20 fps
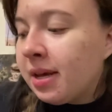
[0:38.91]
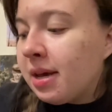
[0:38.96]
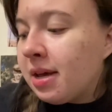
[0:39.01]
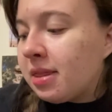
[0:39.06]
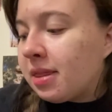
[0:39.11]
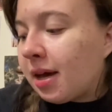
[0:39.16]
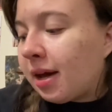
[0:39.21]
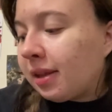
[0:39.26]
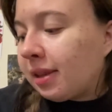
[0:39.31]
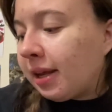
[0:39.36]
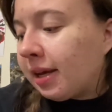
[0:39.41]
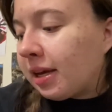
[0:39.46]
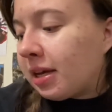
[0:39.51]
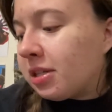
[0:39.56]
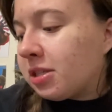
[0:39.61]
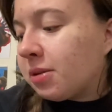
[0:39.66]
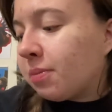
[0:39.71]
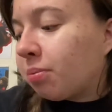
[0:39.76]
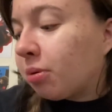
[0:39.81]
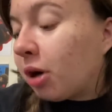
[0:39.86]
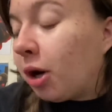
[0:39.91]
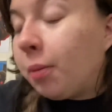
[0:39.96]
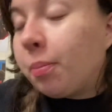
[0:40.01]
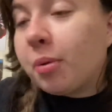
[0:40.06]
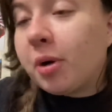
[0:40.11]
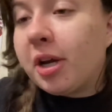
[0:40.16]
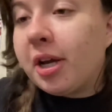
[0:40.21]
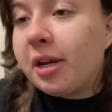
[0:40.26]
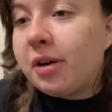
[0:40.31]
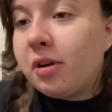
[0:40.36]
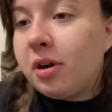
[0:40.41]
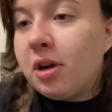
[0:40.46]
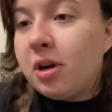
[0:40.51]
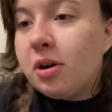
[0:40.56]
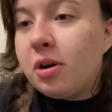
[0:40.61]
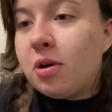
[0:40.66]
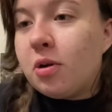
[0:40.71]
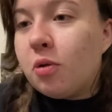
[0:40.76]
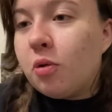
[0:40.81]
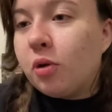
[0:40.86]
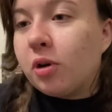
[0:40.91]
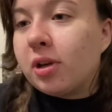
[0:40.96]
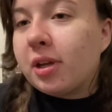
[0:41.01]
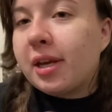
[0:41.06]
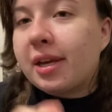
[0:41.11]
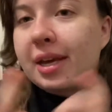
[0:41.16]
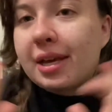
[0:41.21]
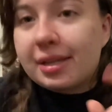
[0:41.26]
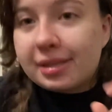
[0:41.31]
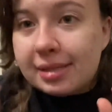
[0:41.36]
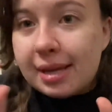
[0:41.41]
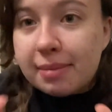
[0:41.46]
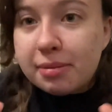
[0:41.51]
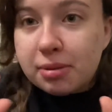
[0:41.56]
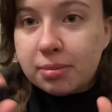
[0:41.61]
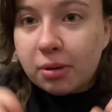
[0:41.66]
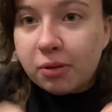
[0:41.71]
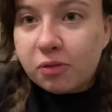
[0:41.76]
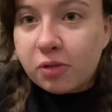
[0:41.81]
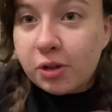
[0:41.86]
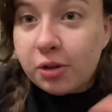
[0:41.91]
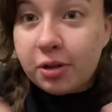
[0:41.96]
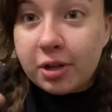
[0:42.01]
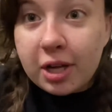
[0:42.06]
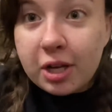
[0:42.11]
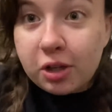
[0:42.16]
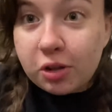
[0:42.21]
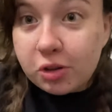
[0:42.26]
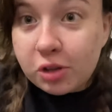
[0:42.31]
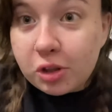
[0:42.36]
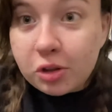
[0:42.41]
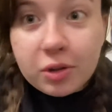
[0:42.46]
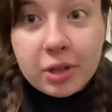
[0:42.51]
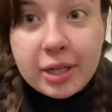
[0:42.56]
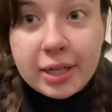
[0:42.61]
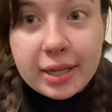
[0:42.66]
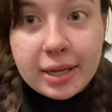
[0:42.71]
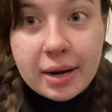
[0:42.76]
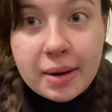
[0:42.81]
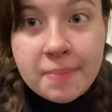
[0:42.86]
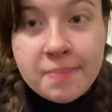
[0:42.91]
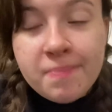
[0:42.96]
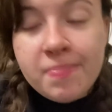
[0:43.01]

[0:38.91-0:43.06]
that like is appropriate or like acceptable for you to get your degree in.